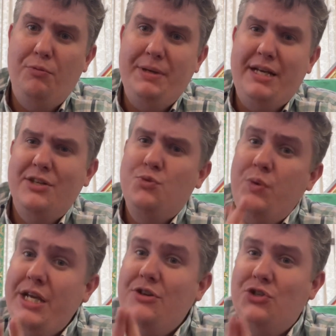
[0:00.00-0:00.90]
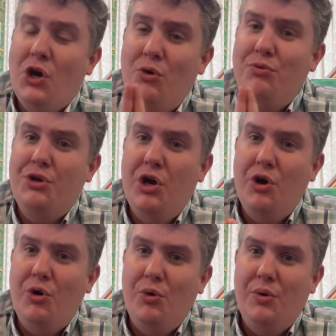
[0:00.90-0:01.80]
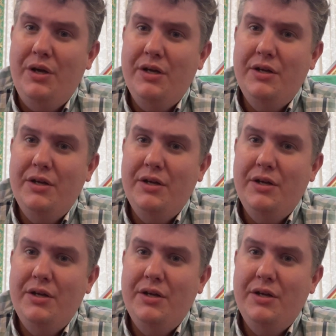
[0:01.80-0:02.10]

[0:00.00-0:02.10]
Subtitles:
because we don't know